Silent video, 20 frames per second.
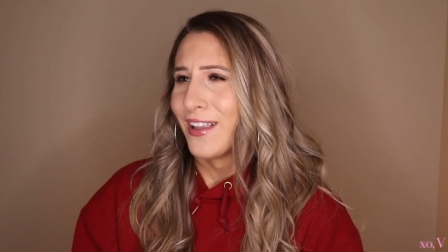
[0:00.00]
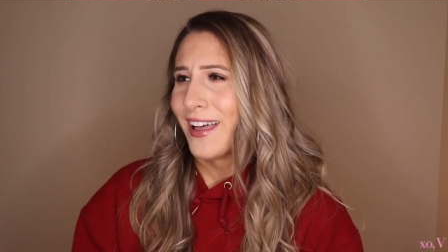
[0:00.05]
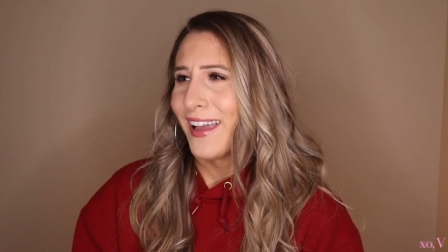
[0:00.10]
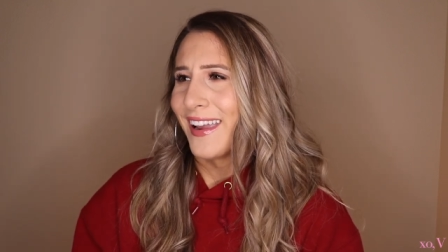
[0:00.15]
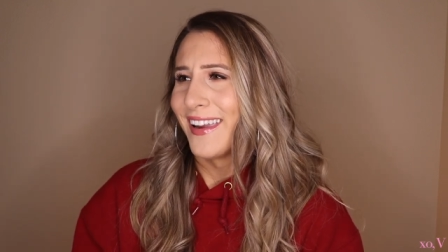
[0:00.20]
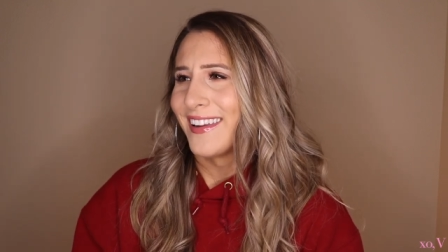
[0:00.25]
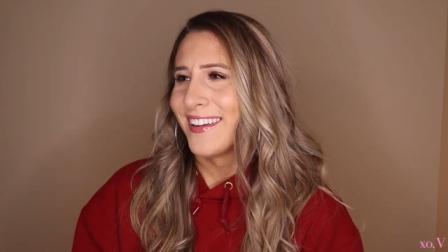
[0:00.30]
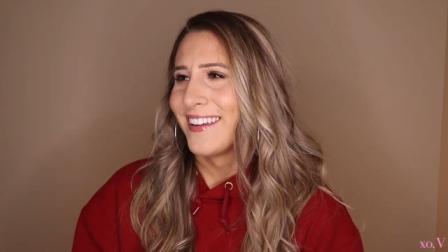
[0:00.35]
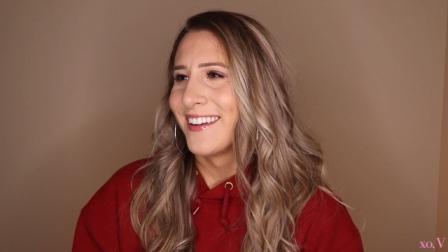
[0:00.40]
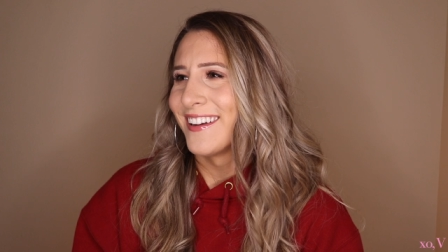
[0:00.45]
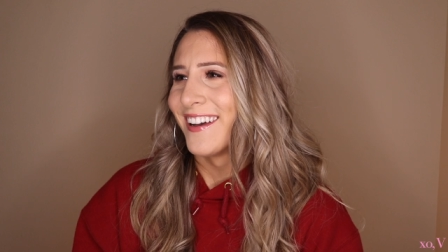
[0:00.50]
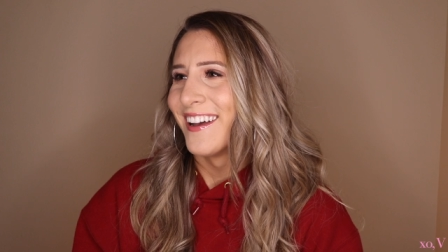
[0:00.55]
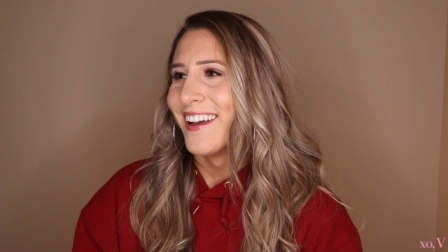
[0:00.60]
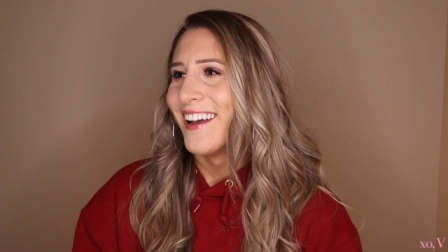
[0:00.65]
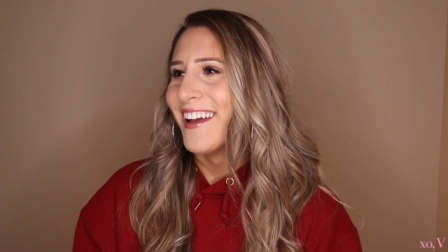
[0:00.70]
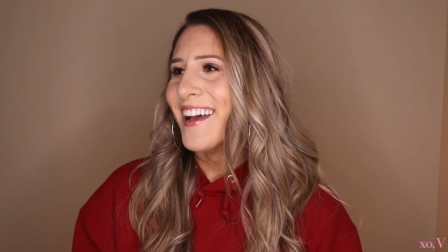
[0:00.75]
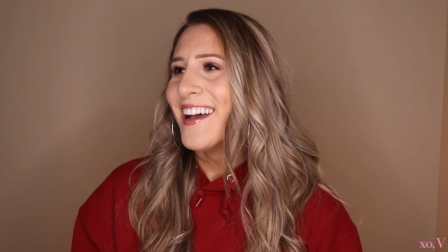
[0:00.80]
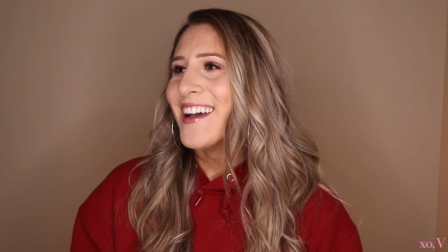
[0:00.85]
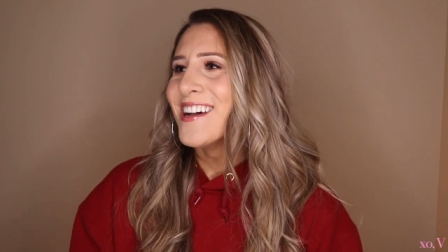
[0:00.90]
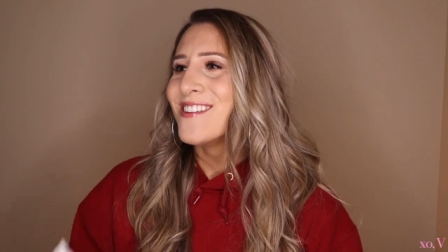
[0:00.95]
I feel like.
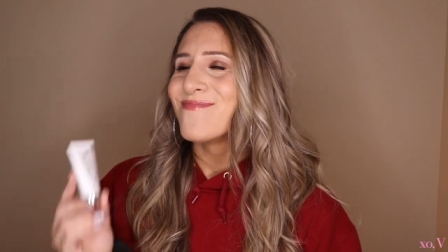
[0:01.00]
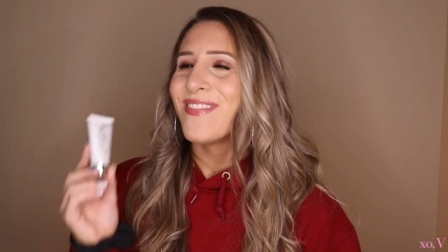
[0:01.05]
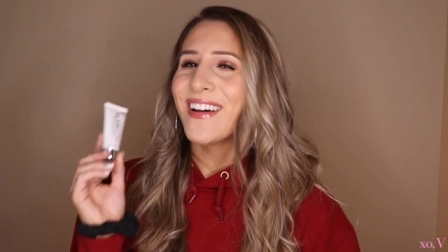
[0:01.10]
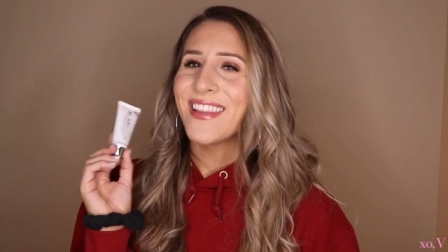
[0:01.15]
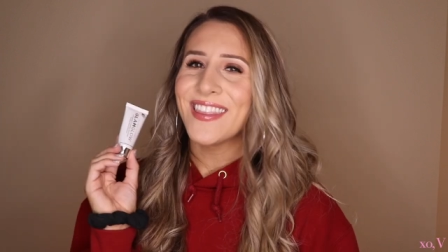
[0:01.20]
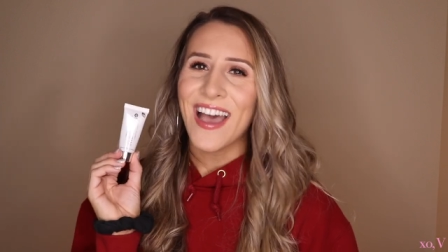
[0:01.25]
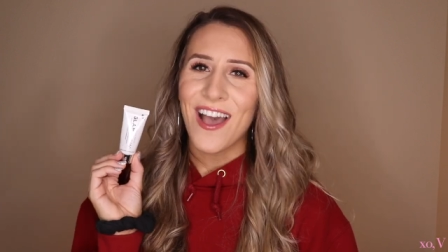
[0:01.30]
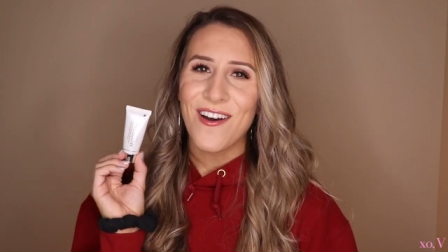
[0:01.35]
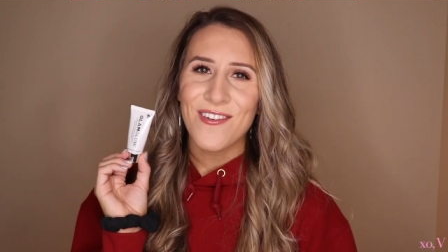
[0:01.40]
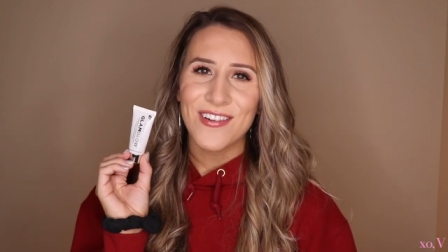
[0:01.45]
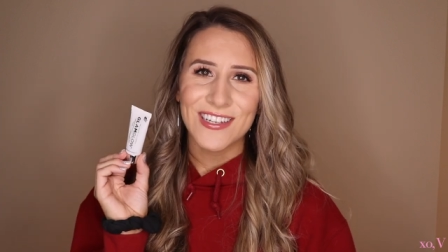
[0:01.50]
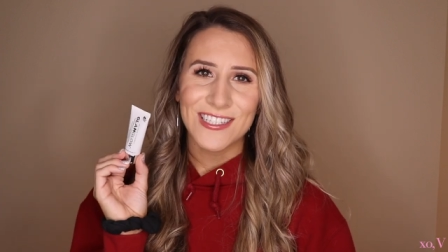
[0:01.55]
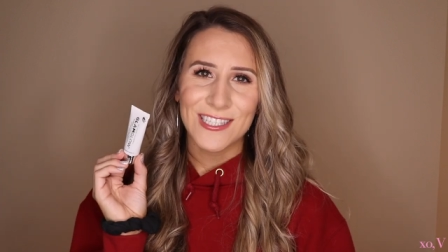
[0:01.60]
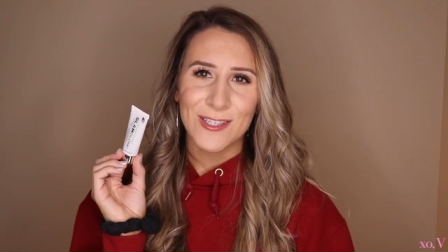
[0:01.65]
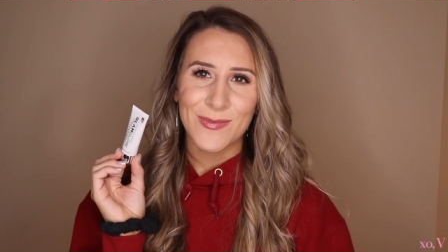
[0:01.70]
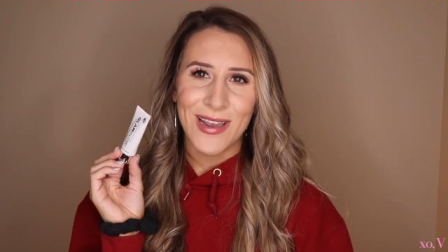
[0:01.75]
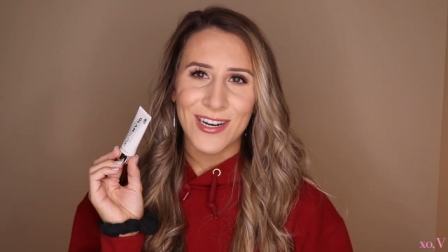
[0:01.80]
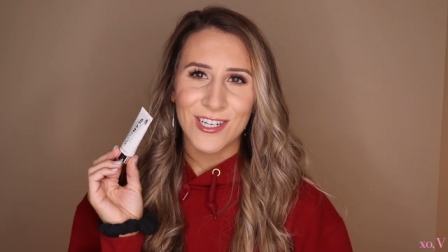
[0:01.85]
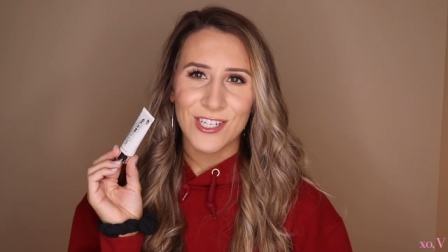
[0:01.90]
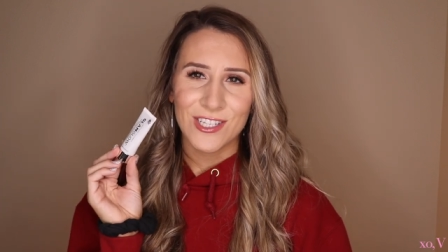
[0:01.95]
but that one
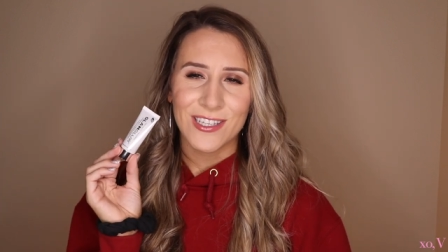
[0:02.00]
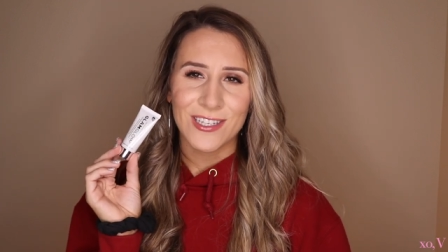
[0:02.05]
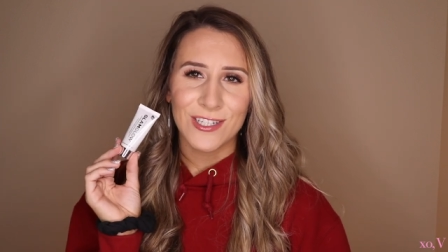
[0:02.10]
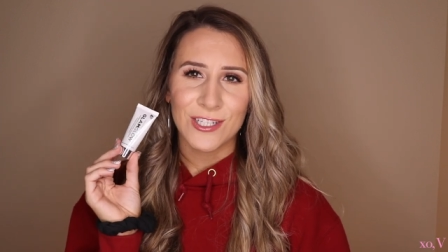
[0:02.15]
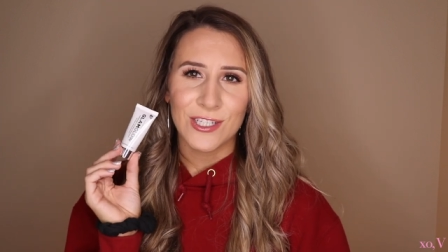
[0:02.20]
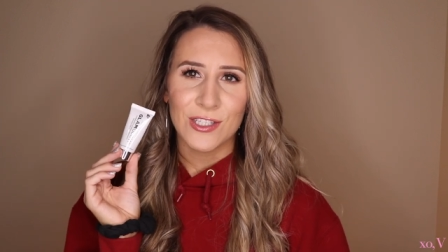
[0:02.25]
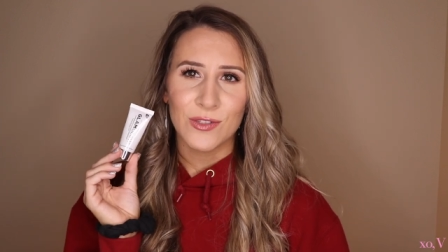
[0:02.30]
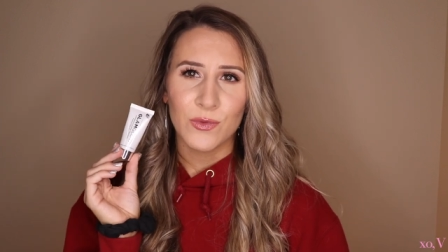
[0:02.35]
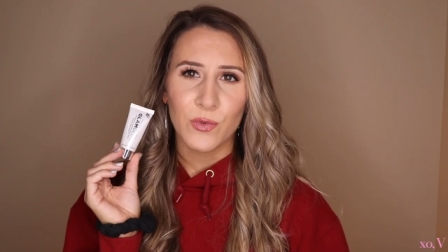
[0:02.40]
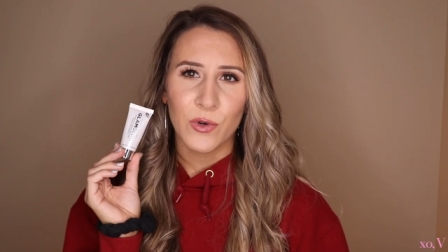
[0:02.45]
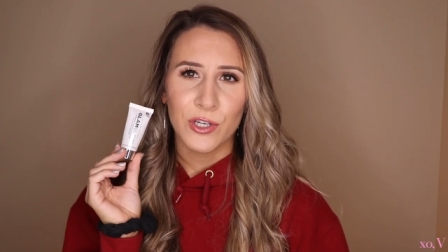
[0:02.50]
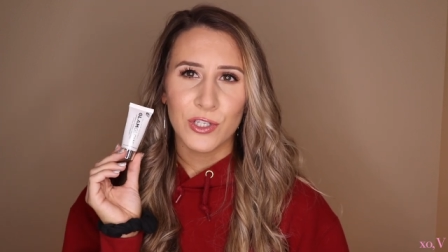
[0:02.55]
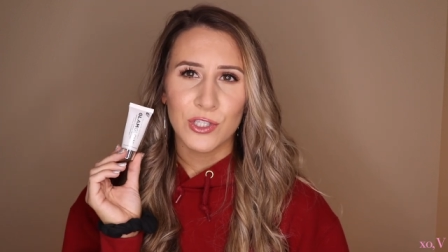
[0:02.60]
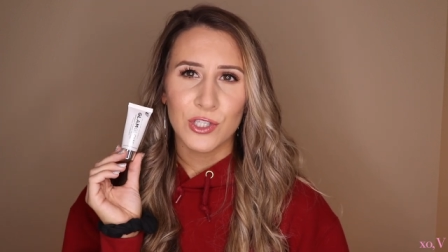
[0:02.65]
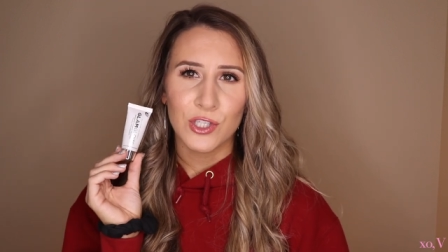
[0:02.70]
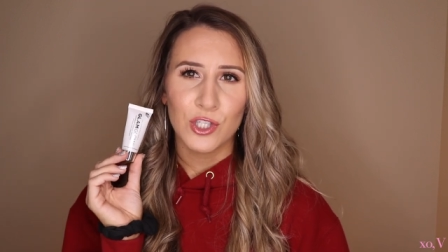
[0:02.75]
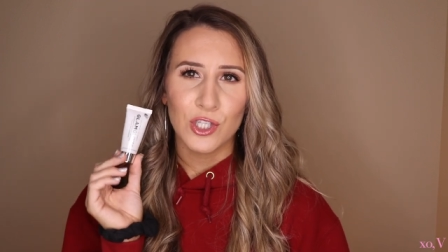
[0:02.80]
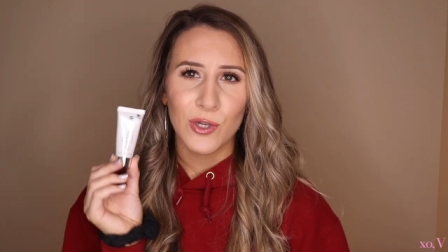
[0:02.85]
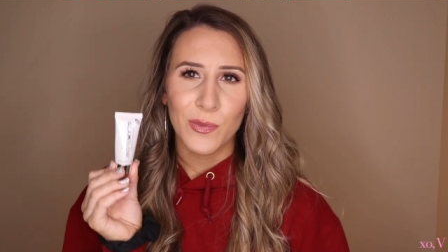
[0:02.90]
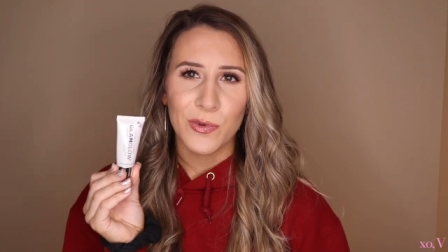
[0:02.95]
especially just works
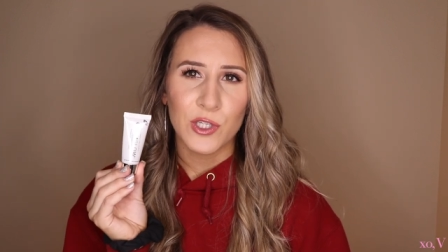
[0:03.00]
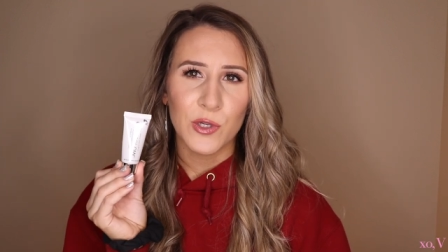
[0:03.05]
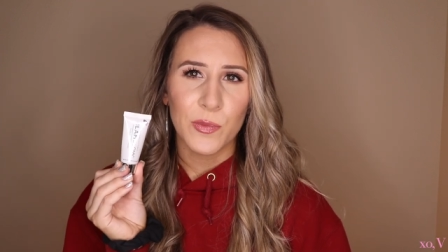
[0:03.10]
super,